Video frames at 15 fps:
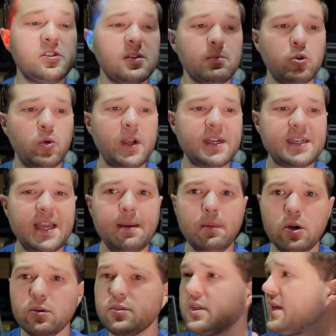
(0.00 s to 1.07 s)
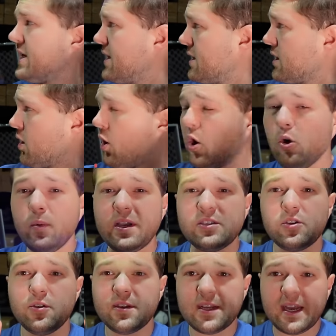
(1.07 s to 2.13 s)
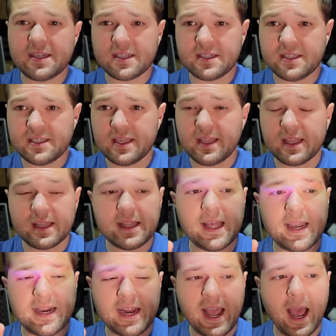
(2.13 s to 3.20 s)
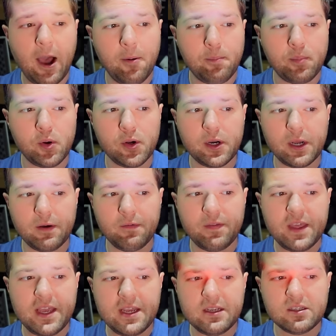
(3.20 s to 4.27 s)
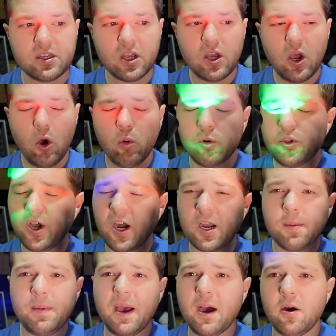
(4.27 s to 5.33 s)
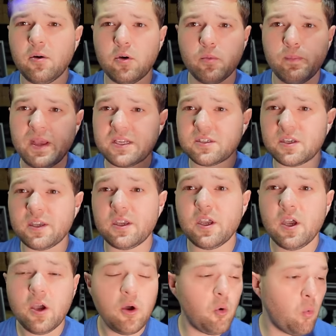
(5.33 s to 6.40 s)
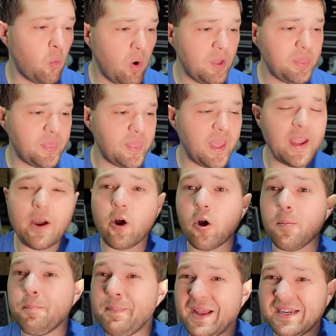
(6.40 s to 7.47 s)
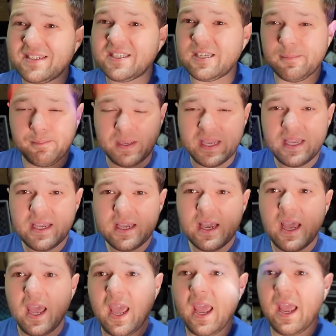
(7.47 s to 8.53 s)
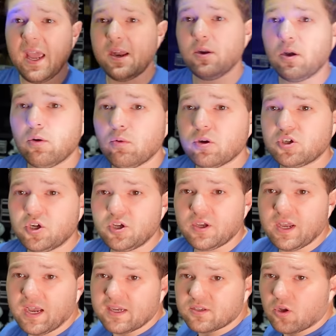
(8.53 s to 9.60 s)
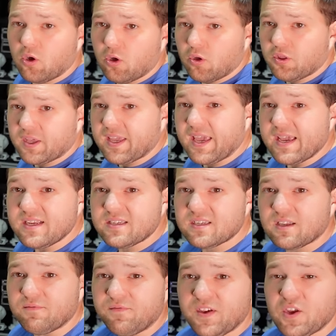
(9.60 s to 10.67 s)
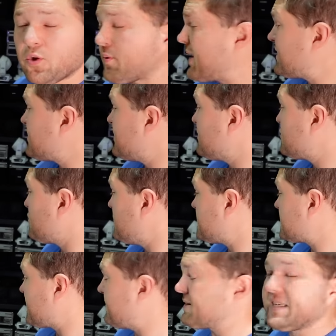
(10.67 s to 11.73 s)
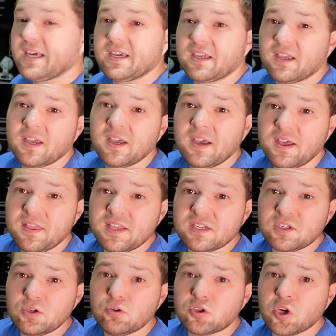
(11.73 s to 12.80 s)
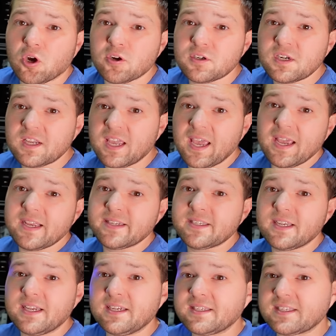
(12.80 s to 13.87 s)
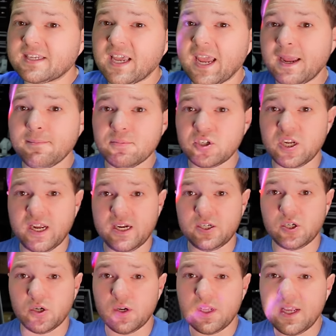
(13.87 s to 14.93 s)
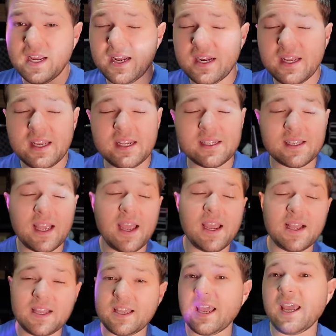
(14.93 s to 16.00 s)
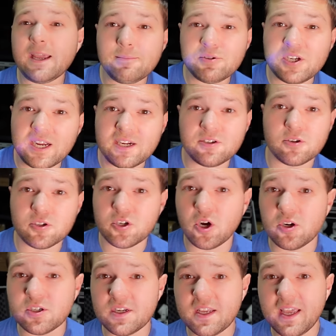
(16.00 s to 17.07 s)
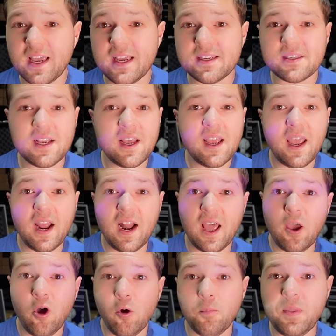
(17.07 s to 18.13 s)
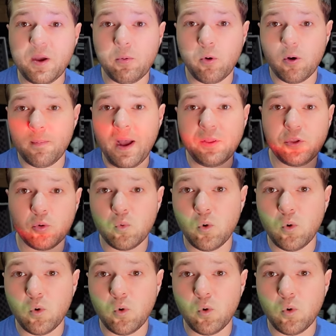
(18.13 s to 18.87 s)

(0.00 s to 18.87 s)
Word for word: some quick demos in the hallway so you guys can see the light output of these. We'll talk about basically what they are meant to be, and we'll show you guys all the case configurations, which let me tell you, this new charging case is game changer. It is a game changer charging case, and I hope that we're about to